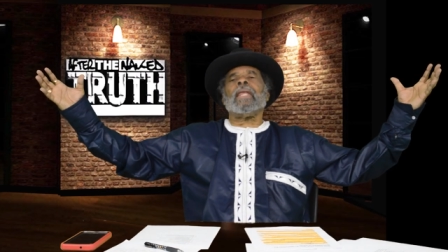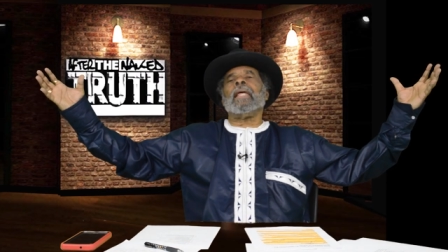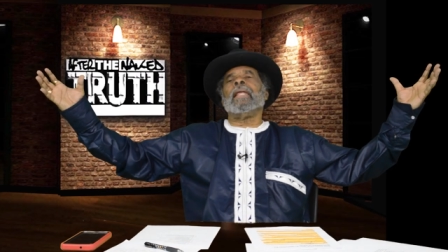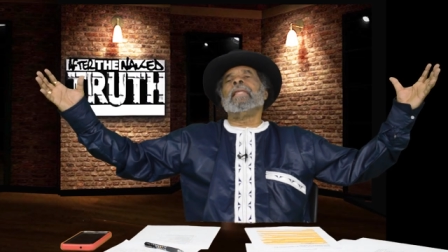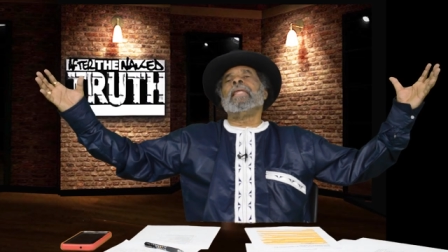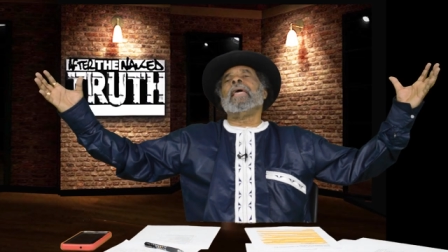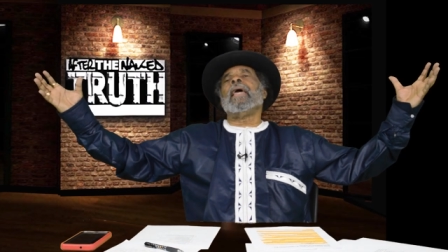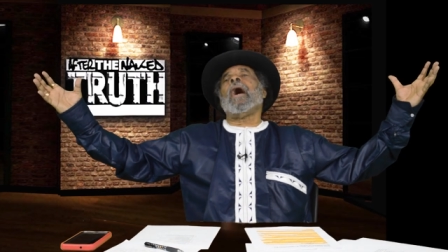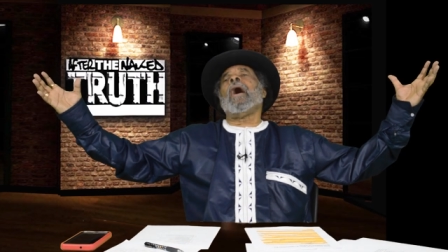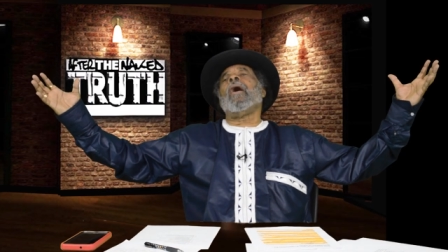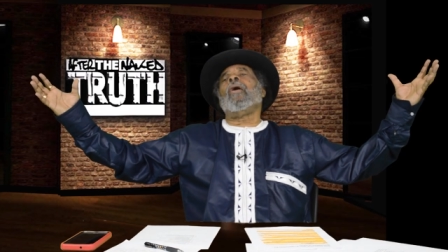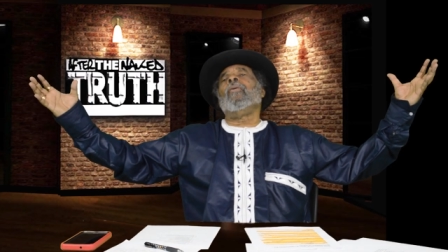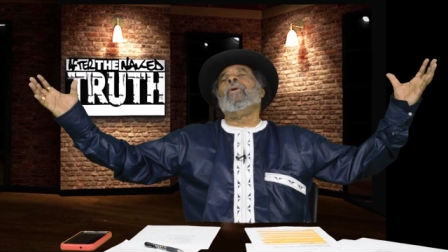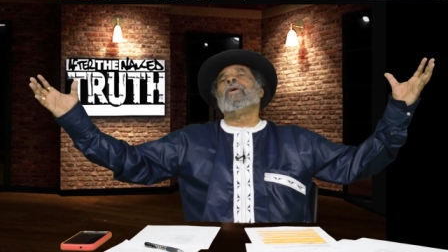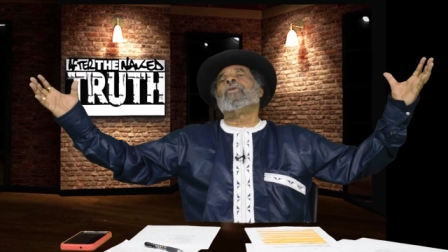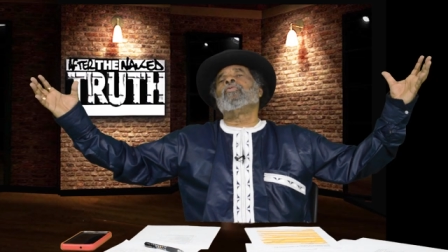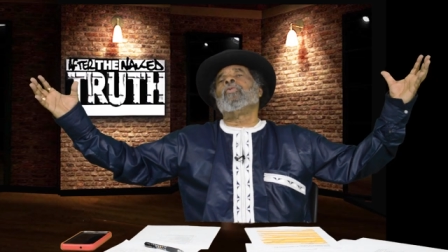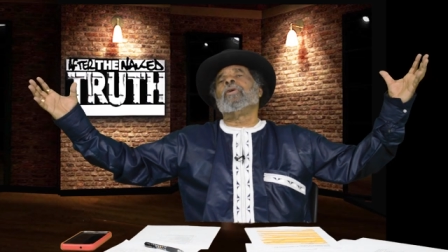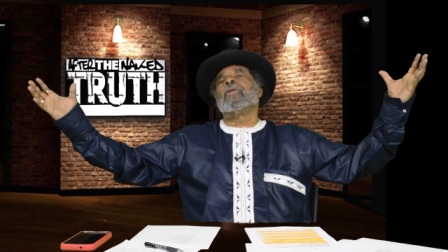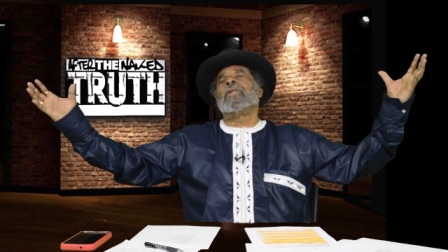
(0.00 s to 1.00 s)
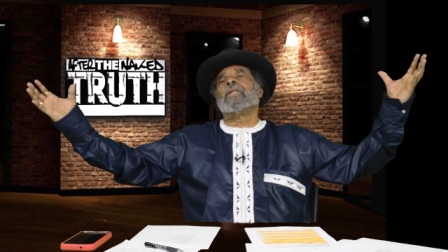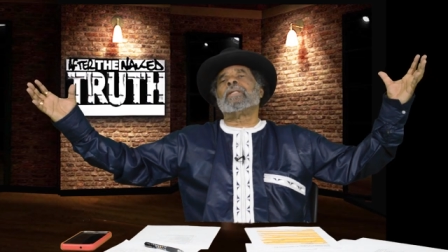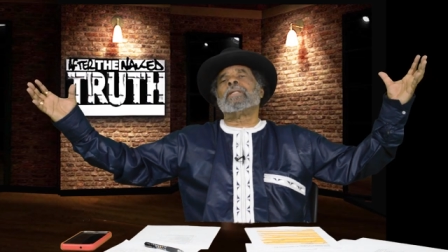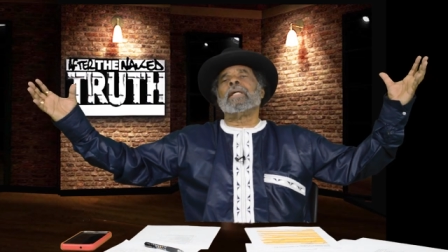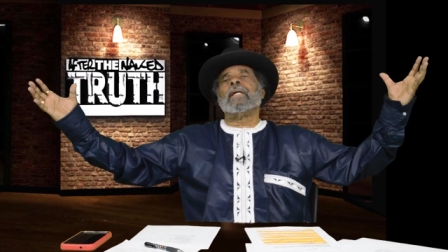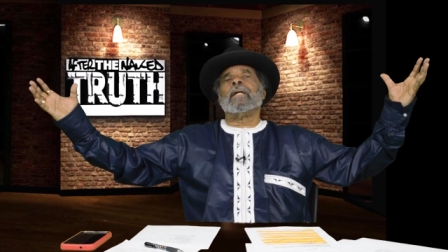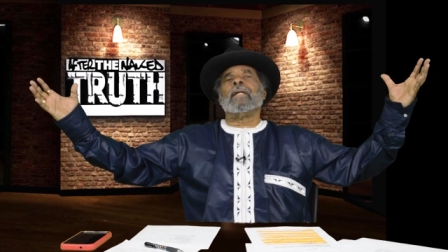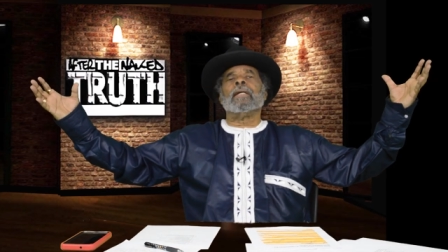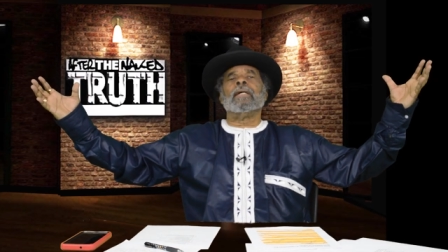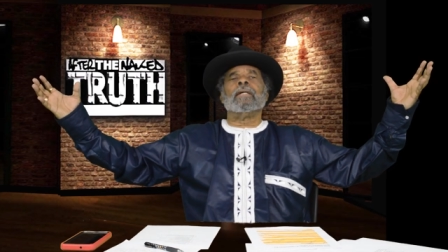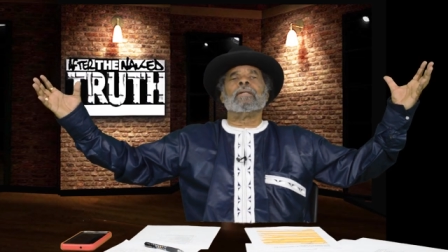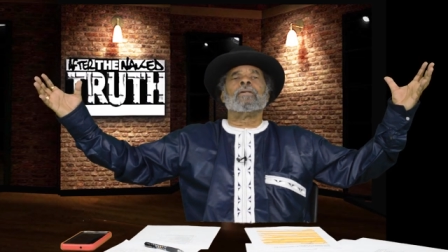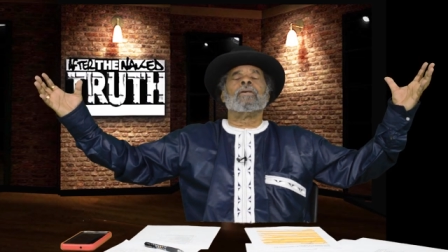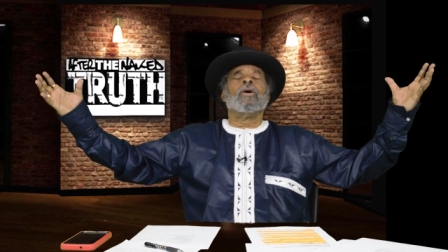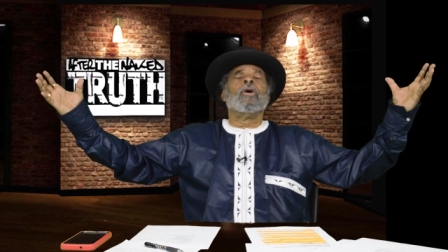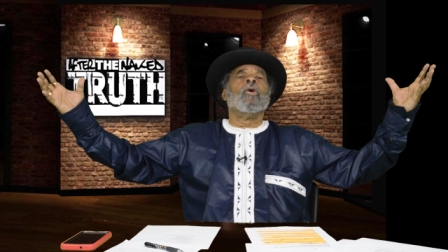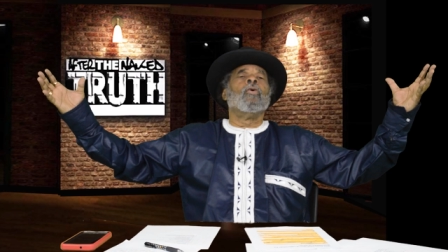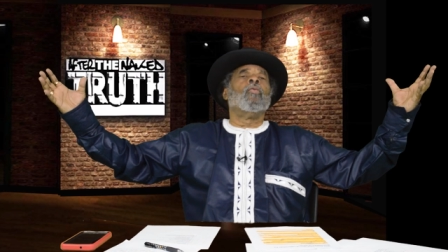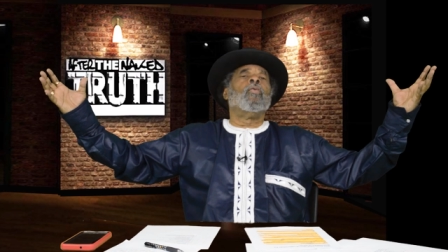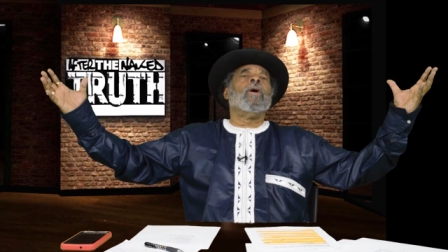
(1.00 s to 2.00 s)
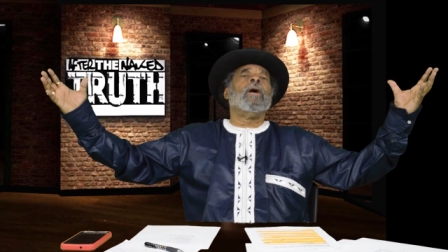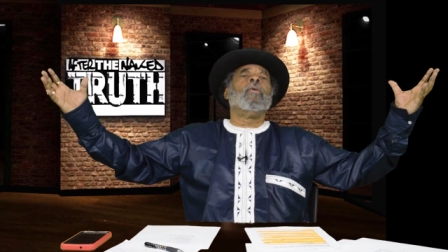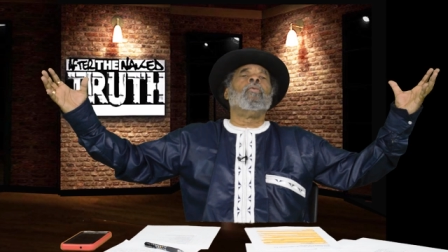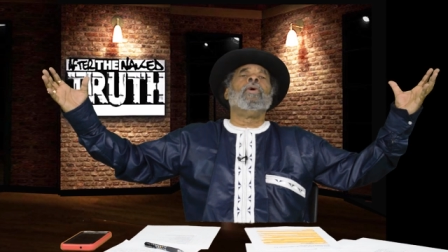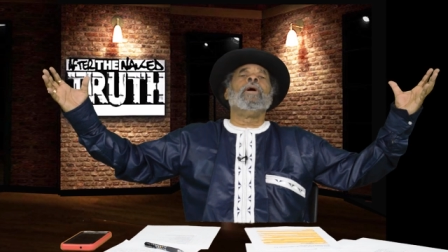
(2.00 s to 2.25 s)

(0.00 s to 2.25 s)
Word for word: they always want to tell us, well,